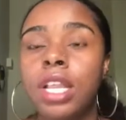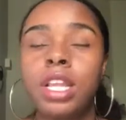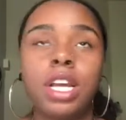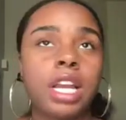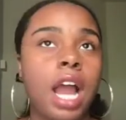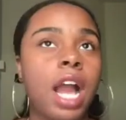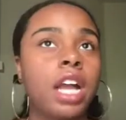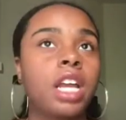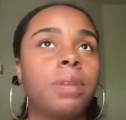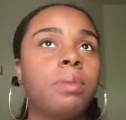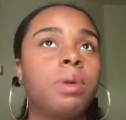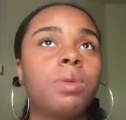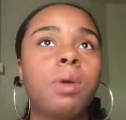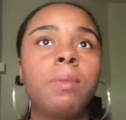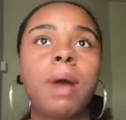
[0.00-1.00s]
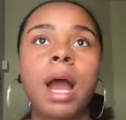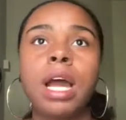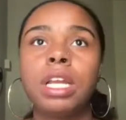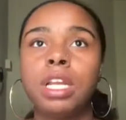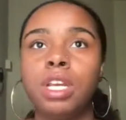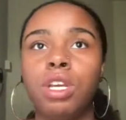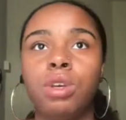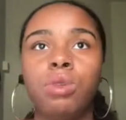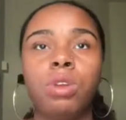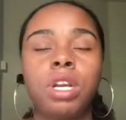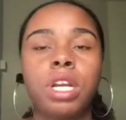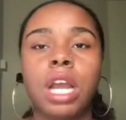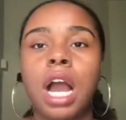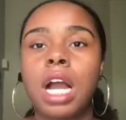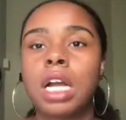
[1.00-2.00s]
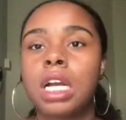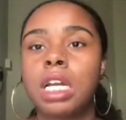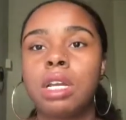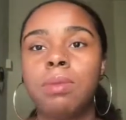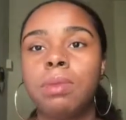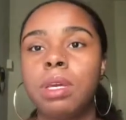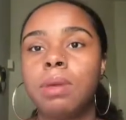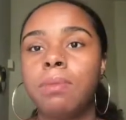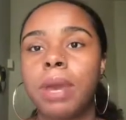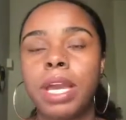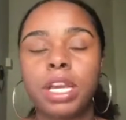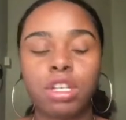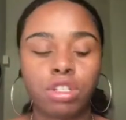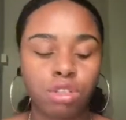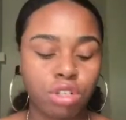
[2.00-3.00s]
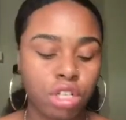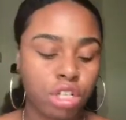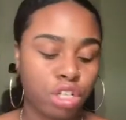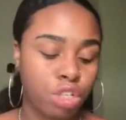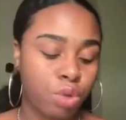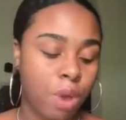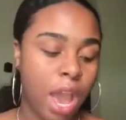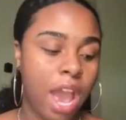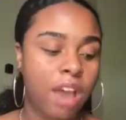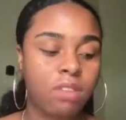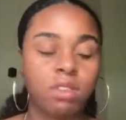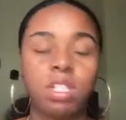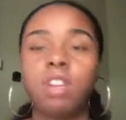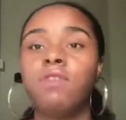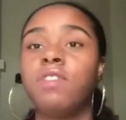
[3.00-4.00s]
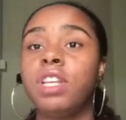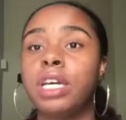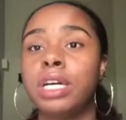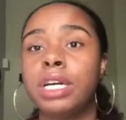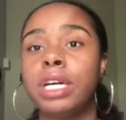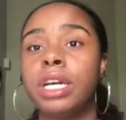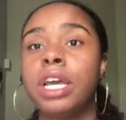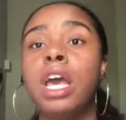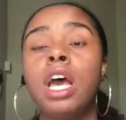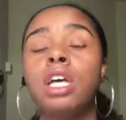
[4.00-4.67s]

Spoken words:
They're not going to be reminding you. They're not going to be making sure that you have stuff done.